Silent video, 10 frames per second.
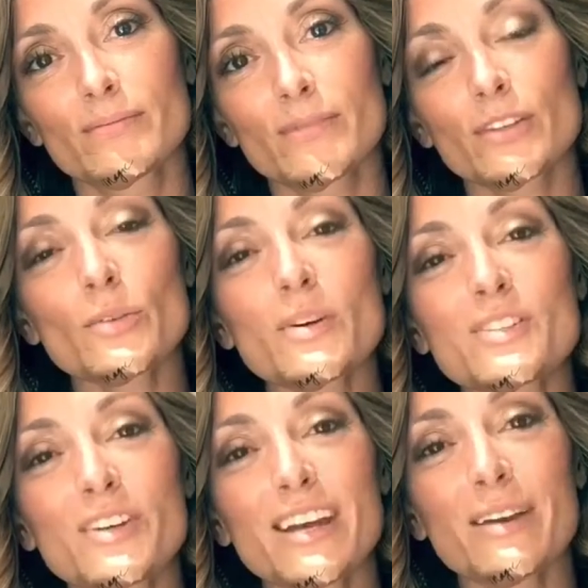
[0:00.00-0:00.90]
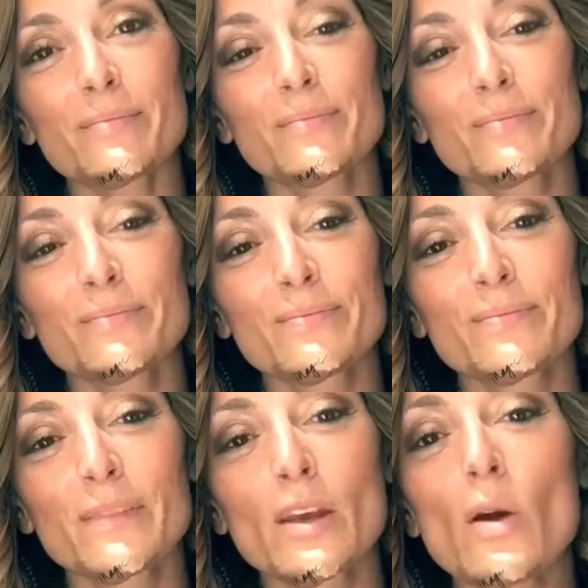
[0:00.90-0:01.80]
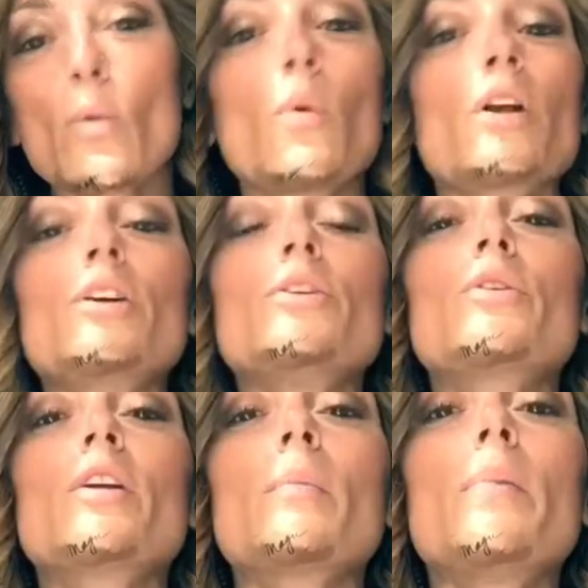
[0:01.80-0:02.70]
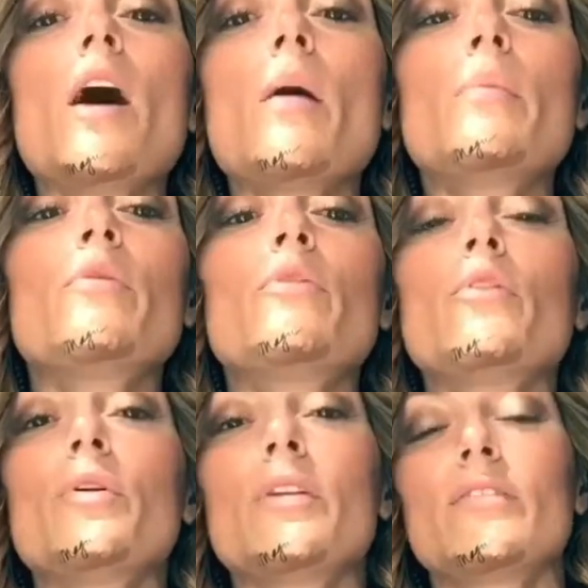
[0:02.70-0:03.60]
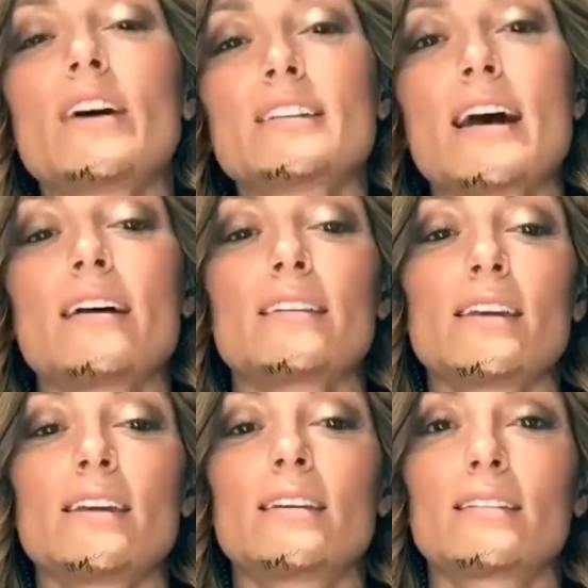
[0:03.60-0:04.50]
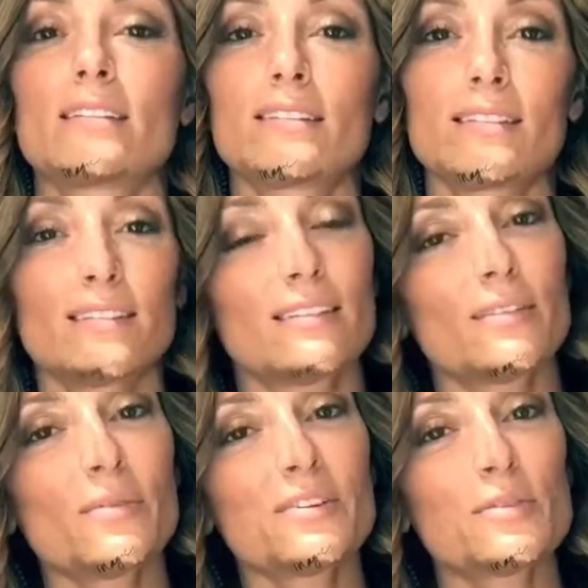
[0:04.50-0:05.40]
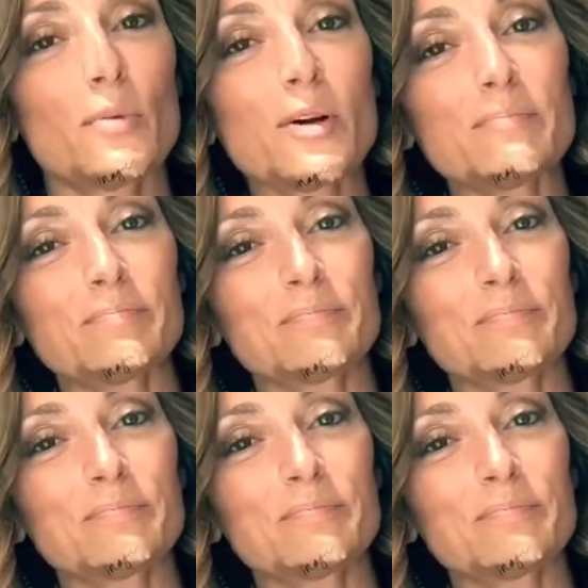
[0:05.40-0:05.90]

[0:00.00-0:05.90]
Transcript: So what's your game? What are you going to pump full of vitality? Want support?